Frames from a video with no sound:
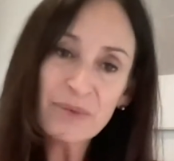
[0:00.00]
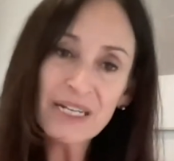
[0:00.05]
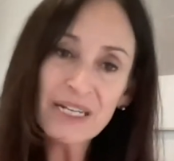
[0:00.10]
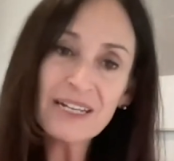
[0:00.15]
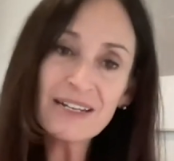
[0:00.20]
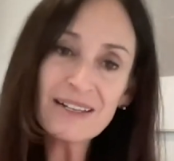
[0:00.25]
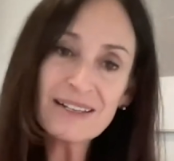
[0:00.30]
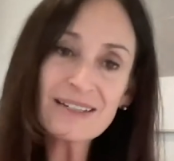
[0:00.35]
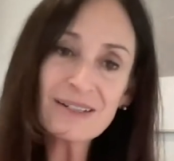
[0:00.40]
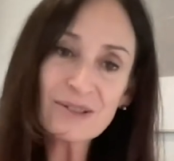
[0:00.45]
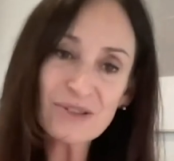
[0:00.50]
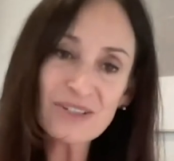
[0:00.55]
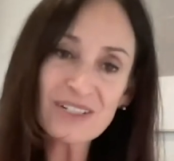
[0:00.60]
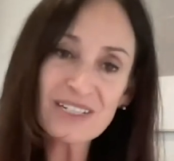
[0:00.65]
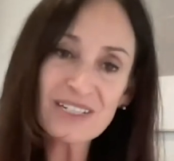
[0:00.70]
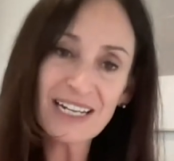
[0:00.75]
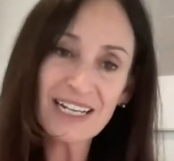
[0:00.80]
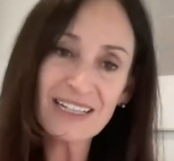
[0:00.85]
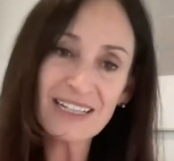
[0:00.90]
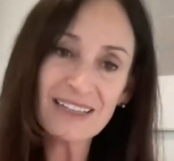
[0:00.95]
but it is
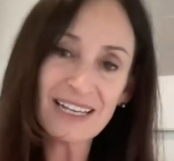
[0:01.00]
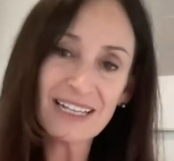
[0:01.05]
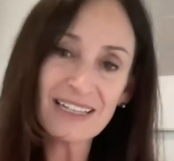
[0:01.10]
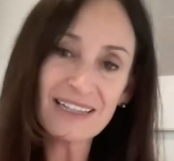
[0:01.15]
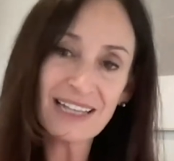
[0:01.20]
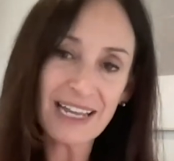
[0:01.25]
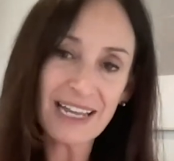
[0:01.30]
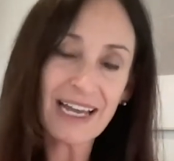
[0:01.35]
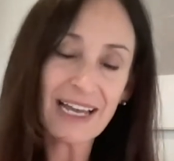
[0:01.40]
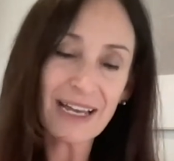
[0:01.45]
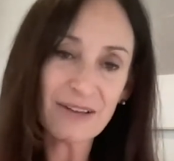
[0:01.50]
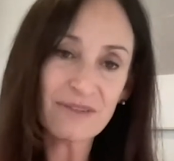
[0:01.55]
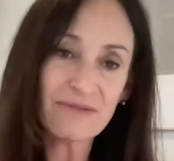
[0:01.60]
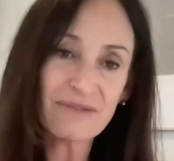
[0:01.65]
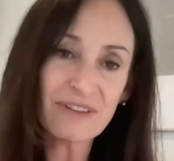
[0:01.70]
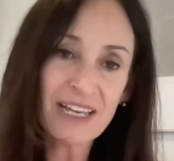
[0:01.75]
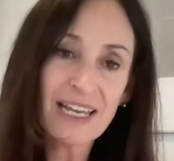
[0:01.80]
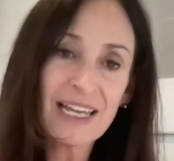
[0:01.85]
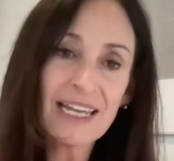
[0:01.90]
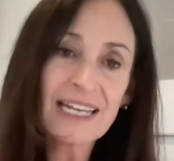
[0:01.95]
interesting that they
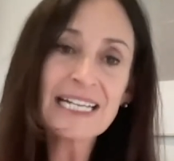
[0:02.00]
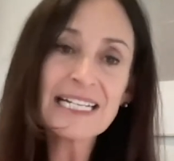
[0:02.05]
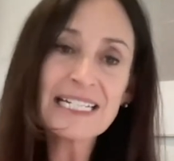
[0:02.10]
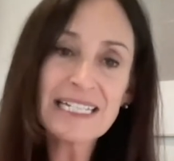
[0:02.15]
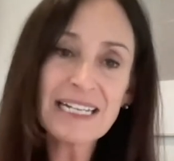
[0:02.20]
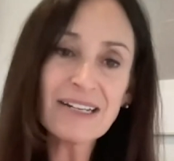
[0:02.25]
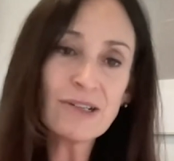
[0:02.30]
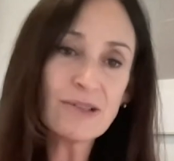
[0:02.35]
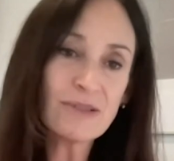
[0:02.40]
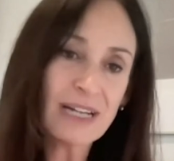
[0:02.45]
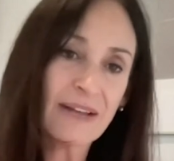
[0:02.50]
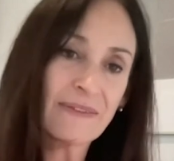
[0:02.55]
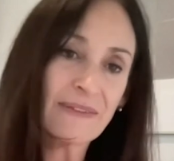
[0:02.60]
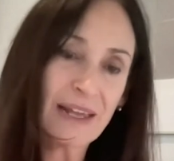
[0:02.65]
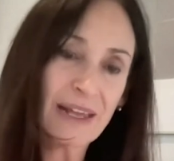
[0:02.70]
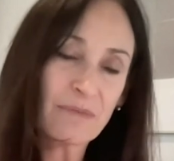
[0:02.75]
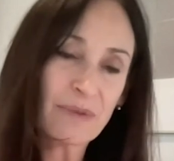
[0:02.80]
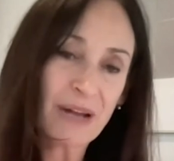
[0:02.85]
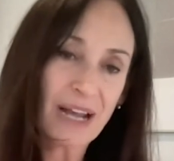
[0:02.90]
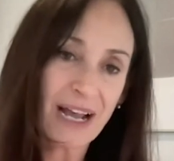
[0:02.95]
have continued down
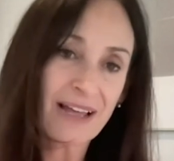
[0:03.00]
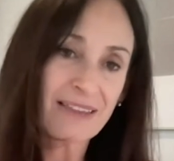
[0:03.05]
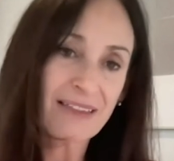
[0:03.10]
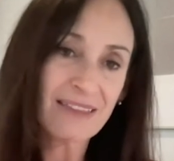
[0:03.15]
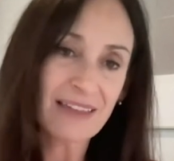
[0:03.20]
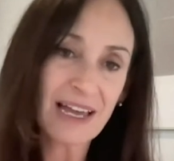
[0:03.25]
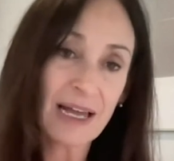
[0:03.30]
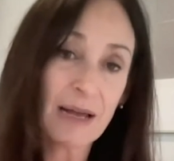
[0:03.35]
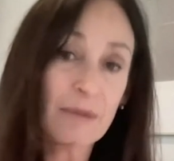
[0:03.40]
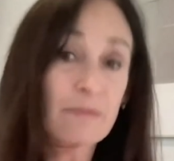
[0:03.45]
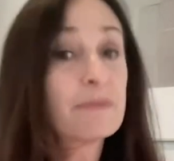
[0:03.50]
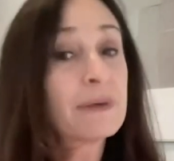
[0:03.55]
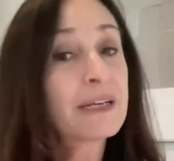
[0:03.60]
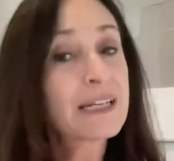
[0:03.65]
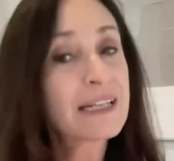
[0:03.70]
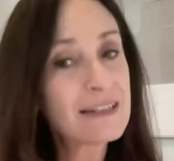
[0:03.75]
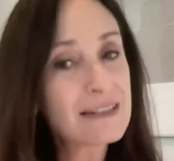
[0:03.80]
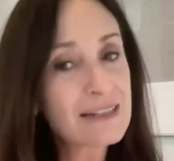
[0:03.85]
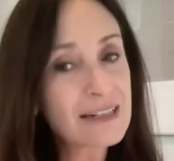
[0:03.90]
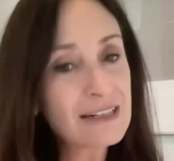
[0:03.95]
that path, um,
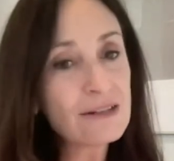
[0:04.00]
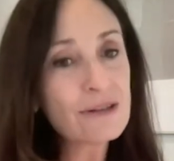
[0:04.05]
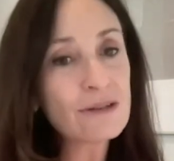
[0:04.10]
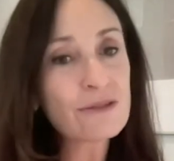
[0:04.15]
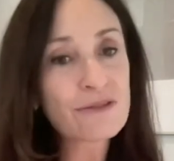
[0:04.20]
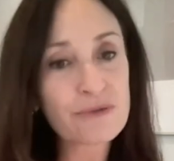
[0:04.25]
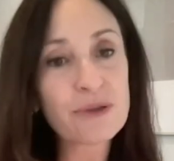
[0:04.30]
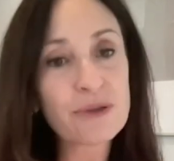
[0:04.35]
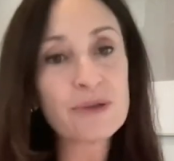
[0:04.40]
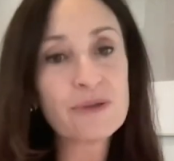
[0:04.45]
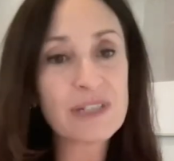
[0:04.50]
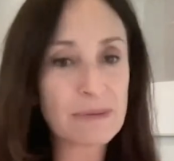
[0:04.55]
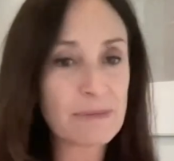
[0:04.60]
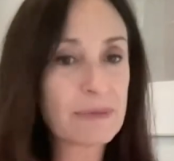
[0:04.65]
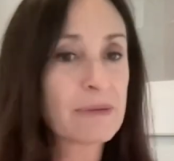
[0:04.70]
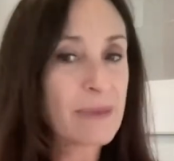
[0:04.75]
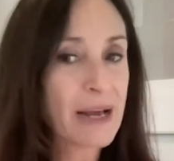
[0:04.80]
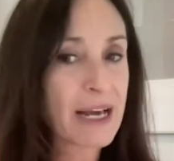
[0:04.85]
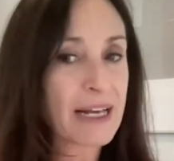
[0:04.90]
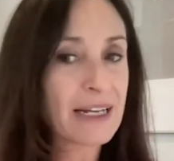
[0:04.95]
but continued through
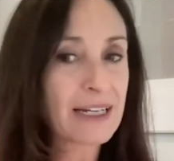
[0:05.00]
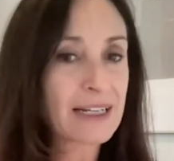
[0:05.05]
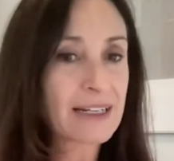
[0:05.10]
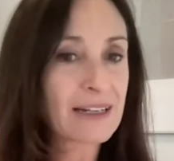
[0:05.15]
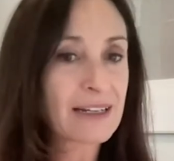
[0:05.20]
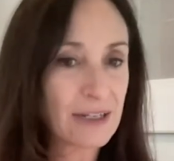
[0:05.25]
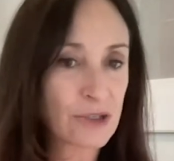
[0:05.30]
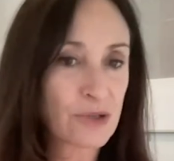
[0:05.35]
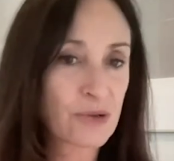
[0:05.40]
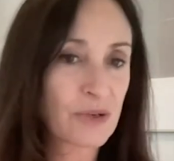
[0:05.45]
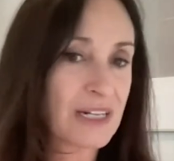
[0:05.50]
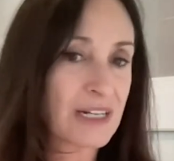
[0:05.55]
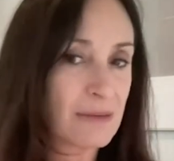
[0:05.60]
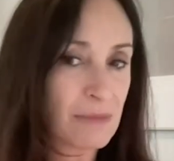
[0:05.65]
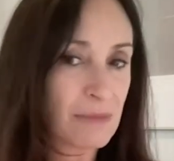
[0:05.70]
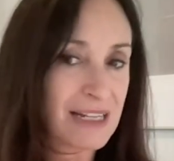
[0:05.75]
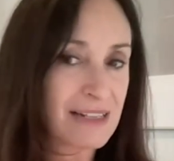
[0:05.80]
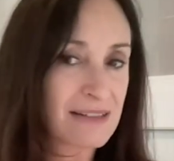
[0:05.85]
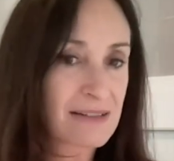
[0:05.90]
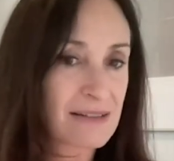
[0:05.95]
diplomatic and treaty
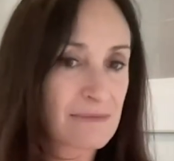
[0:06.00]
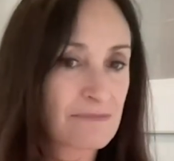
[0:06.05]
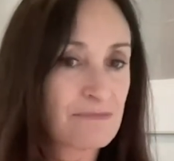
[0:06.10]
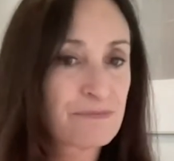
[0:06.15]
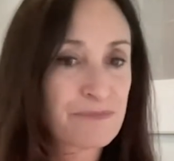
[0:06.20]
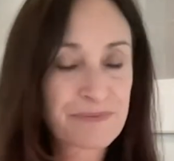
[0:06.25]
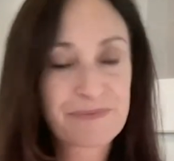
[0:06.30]
means.